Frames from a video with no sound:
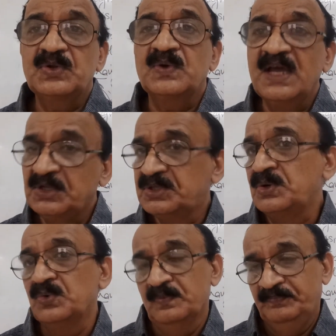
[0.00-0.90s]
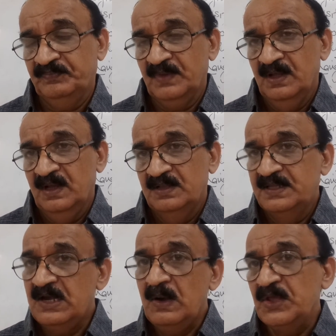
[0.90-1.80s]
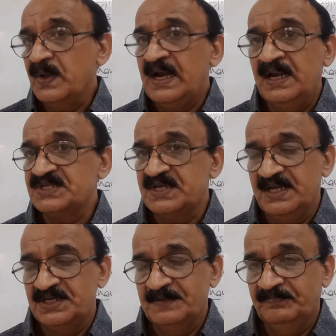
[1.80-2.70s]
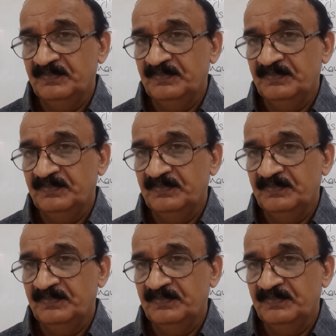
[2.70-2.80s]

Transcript: to get through. Then only you can understand.